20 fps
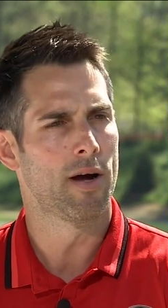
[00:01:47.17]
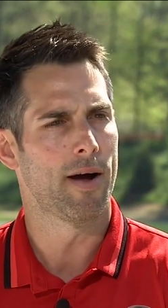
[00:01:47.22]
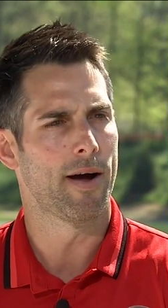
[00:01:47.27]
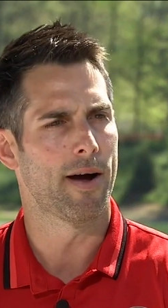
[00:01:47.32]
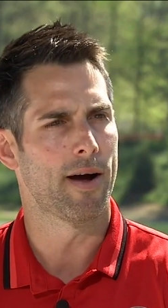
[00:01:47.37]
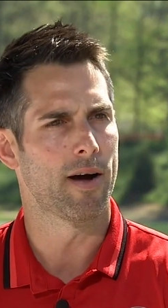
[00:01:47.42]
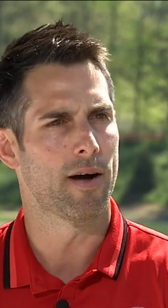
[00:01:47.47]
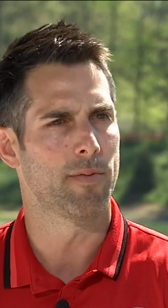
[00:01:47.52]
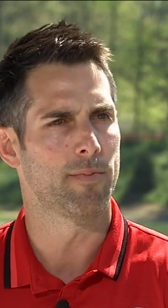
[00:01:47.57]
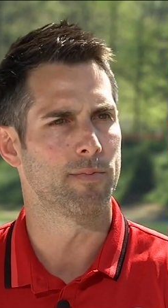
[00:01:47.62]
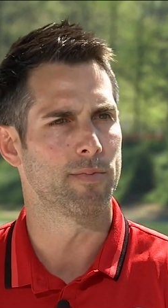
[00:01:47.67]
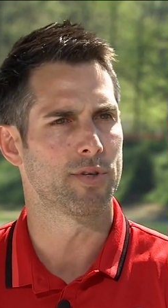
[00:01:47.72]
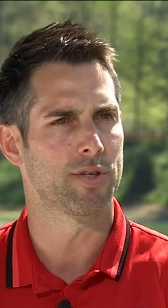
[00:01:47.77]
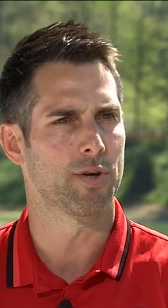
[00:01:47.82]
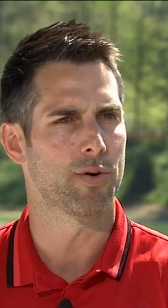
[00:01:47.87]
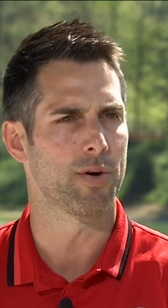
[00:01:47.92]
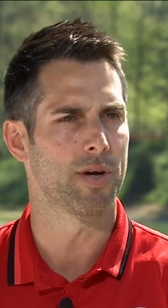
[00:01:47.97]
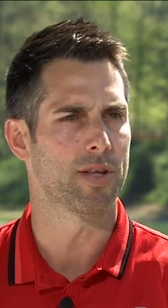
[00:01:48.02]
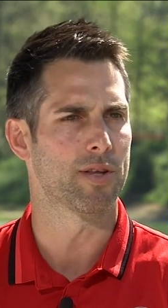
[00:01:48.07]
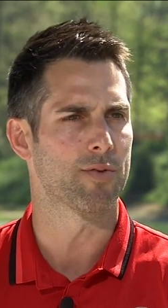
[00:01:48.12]
Um,
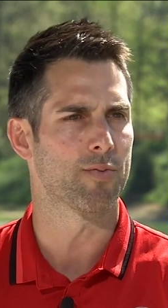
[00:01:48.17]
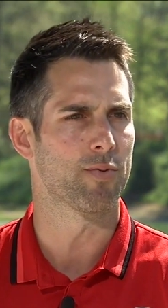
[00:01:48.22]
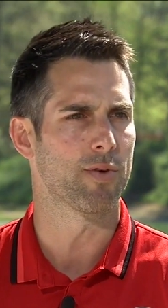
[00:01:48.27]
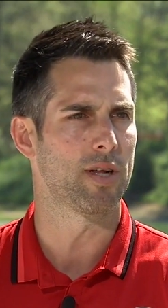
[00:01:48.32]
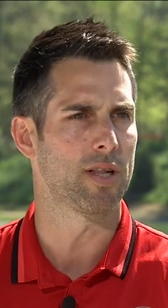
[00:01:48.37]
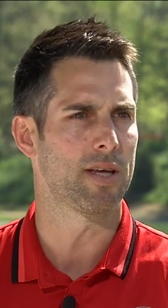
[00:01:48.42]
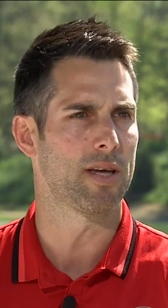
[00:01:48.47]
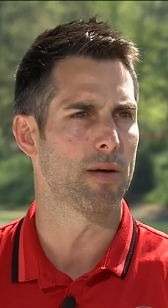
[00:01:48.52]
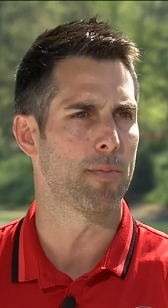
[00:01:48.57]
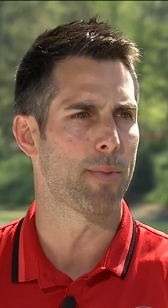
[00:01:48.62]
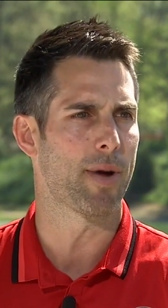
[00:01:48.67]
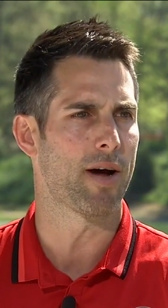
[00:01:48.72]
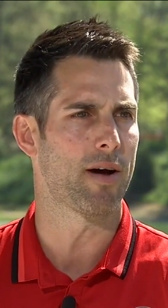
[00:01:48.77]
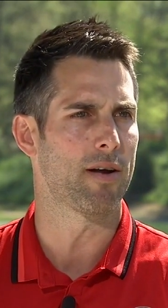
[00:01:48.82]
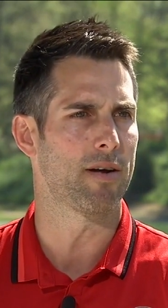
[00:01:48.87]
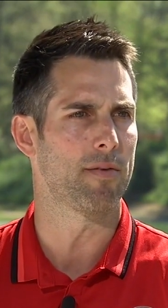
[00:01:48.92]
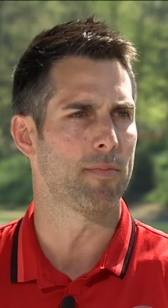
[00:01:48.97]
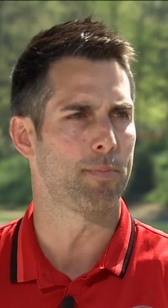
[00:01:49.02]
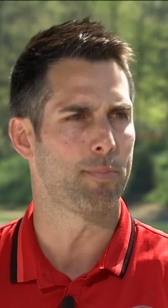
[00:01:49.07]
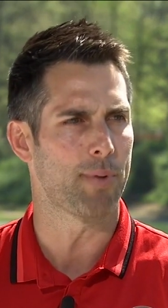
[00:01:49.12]
so it's really
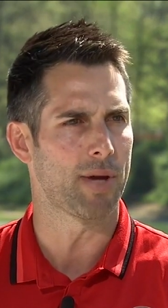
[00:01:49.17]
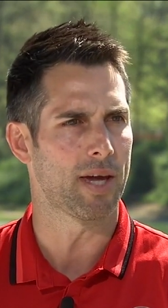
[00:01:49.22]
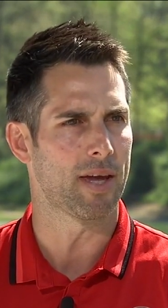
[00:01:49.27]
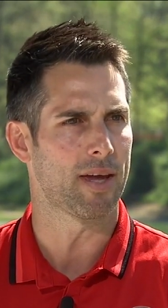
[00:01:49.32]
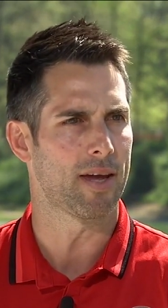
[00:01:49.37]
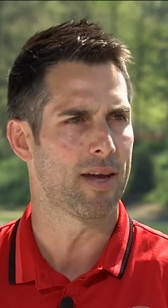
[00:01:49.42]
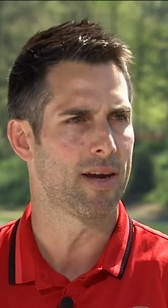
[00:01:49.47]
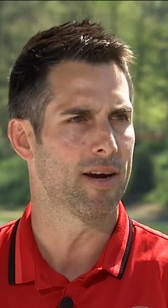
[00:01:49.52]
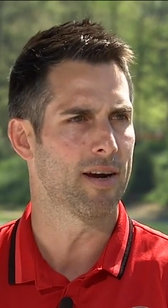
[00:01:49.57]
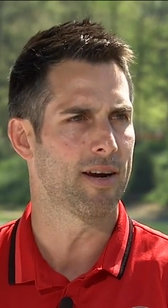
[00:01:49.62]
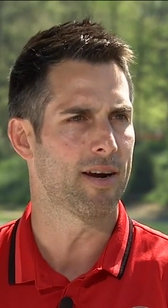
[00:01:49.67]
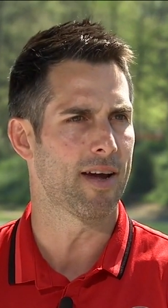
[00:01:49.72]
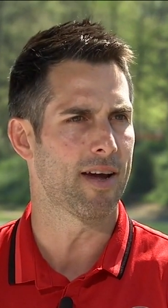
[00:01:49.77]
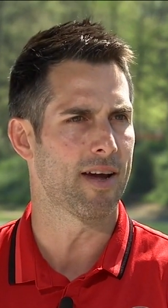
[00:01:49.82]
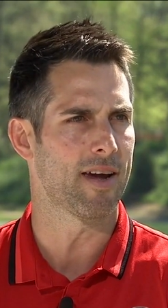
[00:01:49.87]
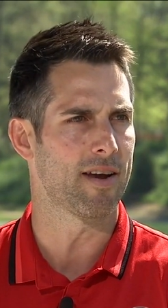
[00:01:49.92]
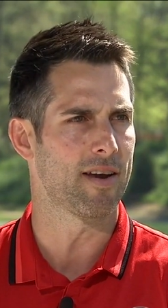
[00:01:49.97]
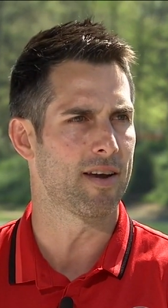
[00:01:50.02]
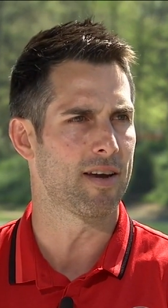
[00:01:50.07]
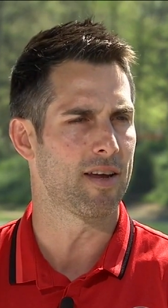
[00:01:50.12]
about being here,
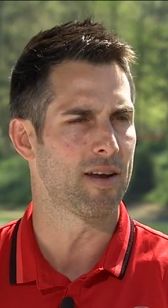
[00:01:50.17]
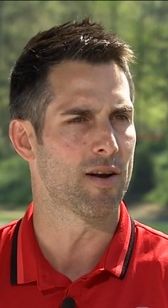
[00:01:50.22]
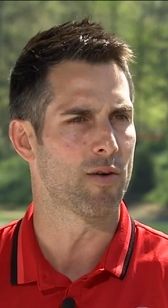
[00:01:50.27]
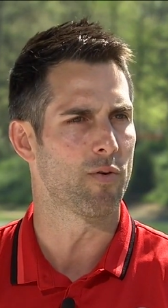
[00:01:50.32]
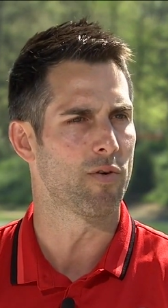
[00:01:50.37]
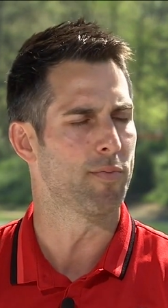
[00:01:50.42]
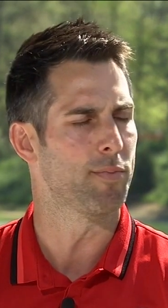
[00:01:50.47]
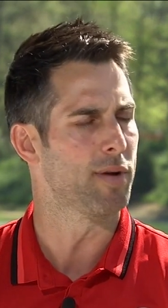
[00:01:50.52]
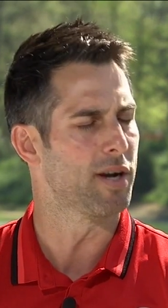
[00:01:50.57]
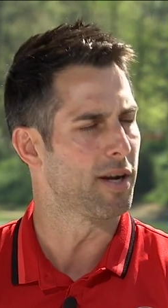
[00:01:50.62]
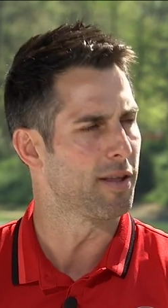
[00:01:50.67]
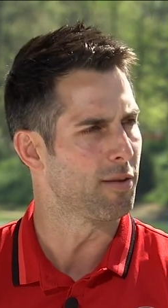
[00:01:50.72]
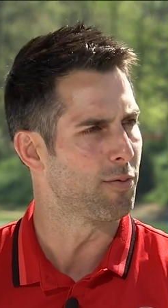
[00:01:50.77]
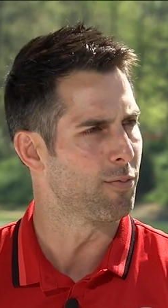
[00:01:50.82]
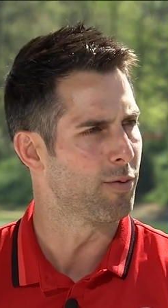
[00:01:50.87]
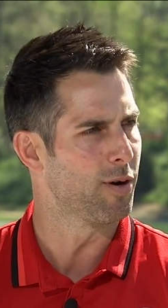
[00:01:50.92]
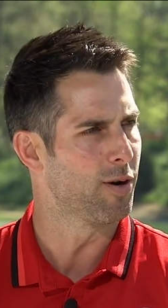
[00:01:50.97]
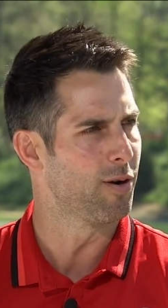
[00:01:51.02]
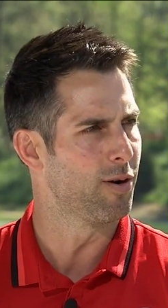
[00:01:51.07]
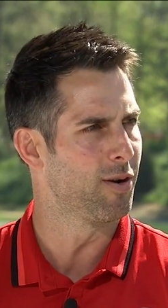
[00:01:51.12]
and you know we've been on the
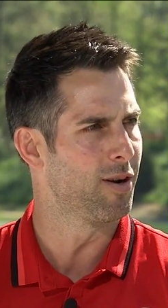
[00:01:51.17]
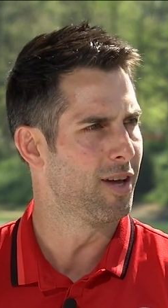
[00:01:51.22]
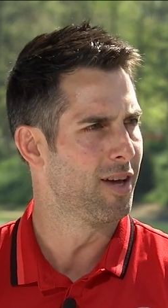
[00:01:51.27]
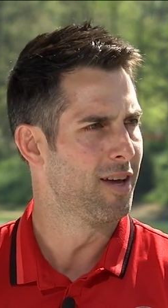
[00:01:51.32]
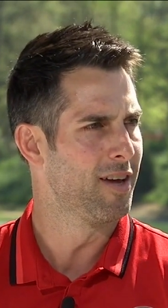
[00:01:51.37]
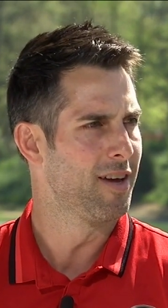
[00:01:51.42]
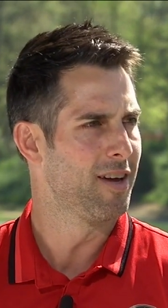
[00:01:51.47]
road.